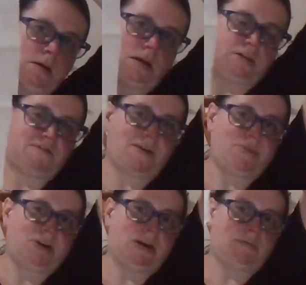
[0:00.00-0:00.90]
cut the
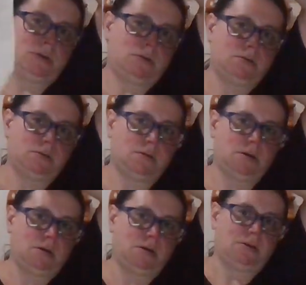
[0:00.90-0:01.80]
fabric down
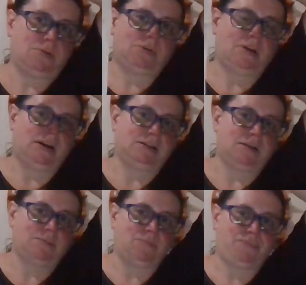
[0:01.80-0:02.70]
so it's not
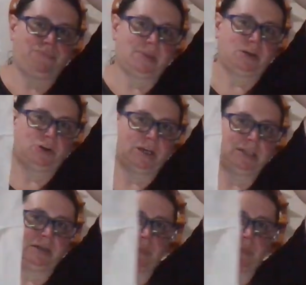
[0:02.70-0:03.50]
as crazy